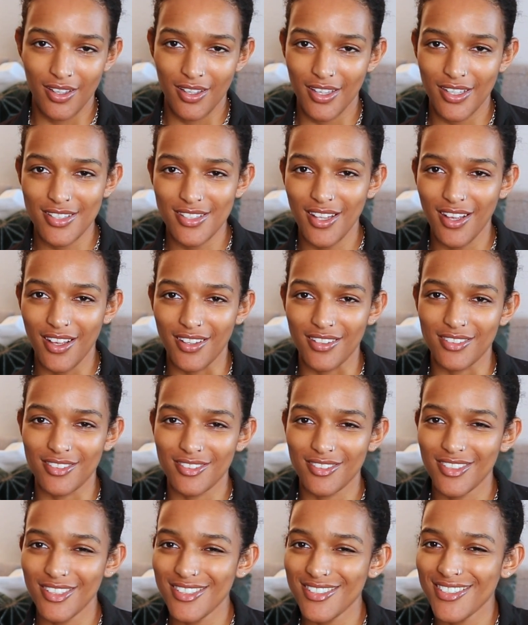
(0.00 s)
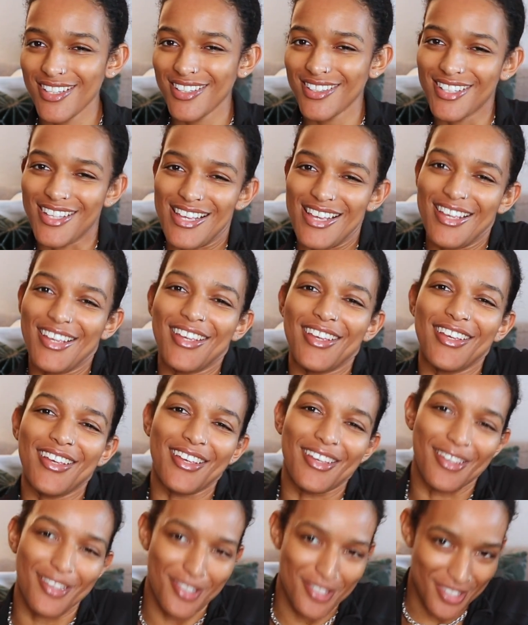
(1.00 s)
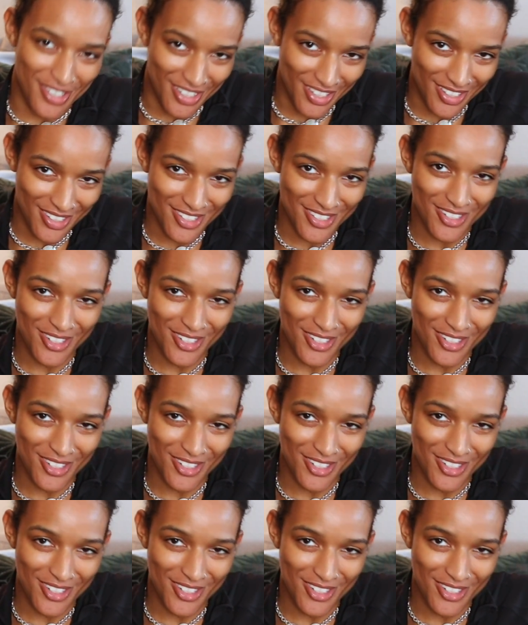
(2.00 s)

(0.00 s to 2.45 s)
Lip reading: it's not the easiest,